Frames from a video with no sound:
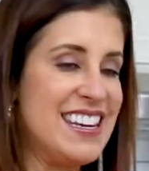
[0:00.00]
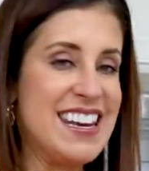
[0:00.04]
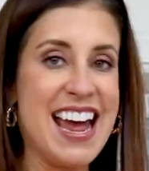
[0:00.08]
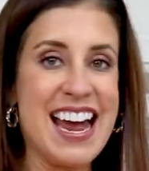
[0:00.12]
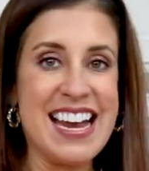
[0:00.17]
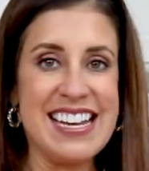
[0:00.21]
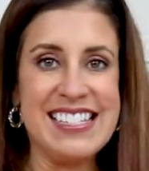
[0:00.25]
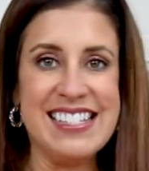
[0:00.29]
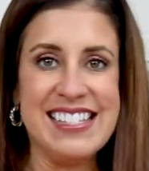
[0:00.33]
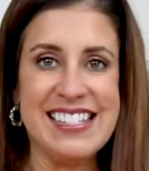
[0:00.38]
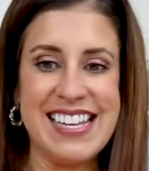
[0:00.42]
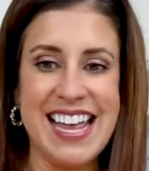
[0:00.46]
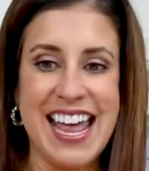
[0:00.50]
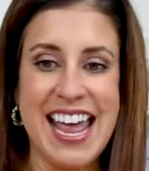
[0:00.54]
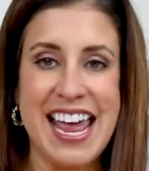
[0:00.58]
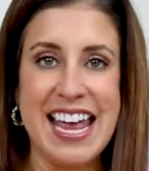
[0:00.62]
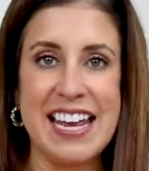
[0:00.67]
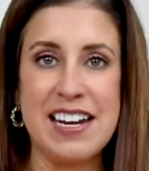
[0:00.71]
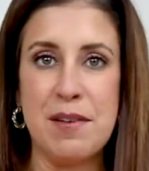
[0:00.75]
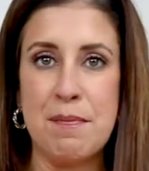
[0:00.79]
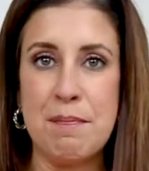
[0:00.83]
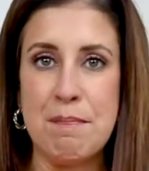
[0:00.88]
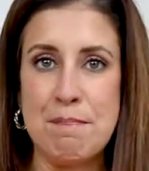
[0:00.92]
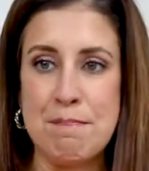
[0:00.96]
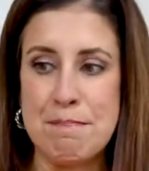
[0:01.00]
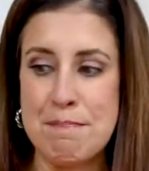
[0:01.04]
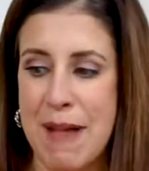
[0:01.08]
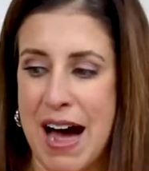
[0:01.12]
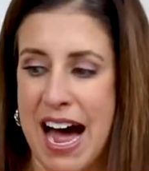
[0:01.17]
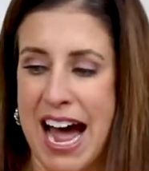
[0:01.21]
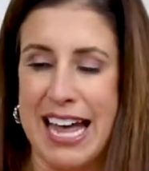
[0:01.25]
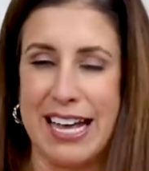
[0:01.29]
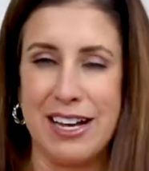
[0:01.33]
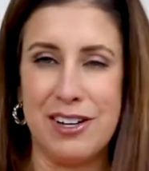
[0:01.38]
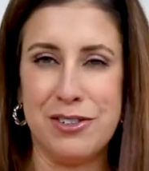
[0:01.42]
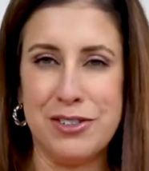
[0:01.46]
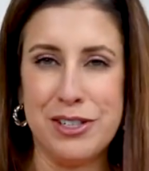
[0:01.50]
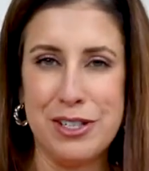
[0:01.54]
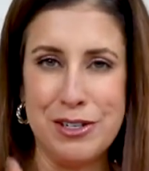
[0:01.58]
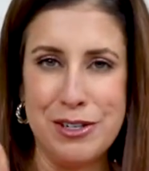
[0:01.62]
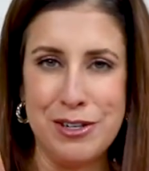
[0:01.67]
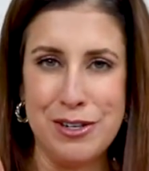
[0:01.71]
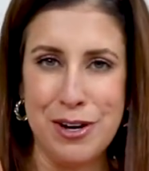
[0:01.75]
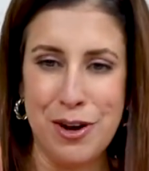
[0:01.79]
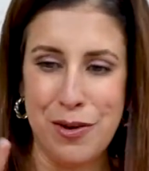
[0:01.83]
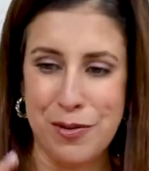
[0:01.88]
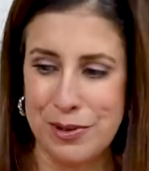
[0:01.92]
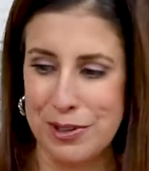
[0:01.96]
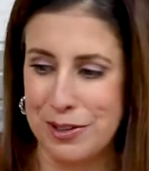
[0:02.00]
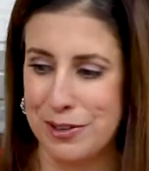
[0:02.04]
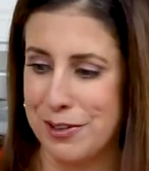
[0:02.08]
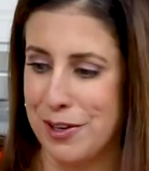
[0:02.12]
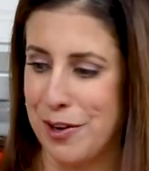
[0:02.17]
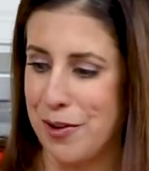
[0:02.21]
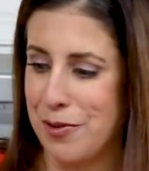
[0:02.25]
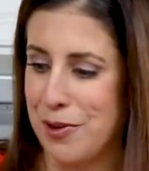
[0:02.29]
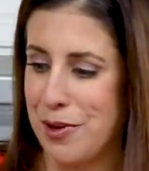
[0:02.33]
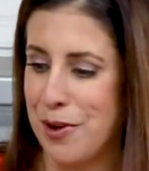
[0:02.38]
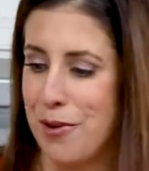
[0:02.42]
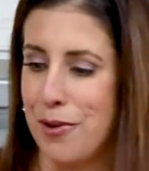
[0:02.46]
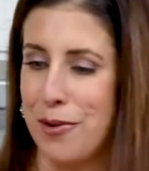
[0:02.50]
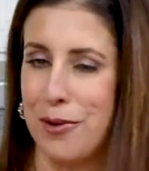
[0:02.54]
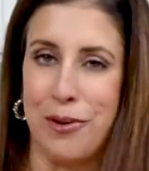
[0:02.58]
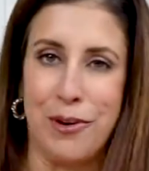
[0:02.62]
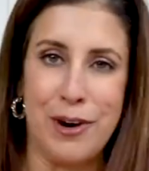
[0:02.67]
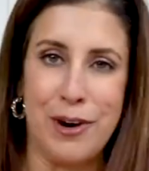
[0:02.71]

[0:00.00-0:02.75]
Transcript: nice and mild. No one will know the whole